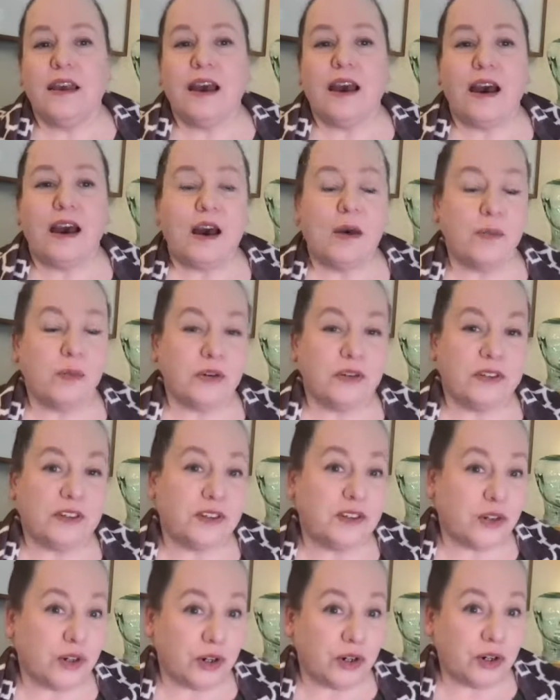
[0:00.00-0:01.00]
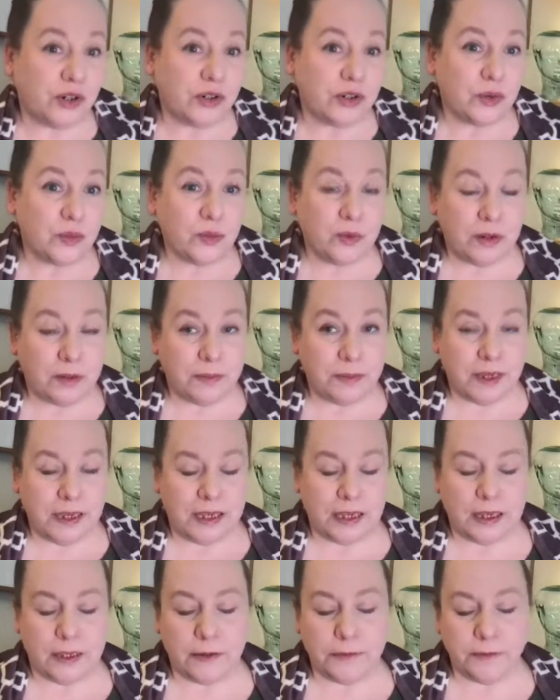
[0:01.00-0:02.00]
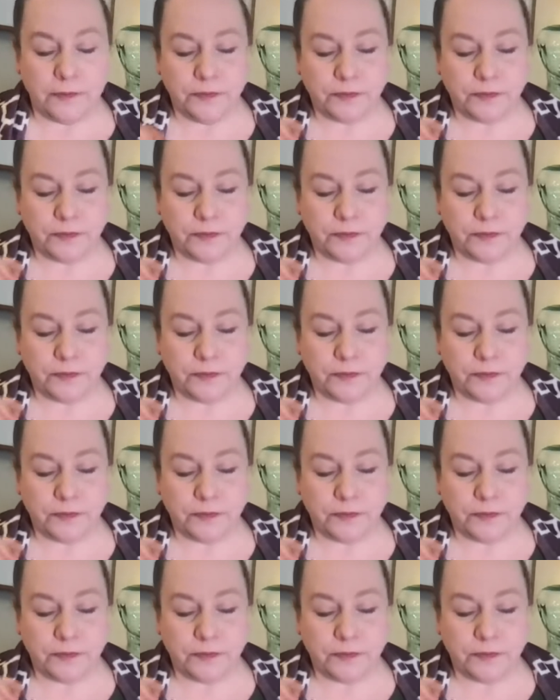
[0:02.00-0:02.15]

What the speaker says: or dessert would be,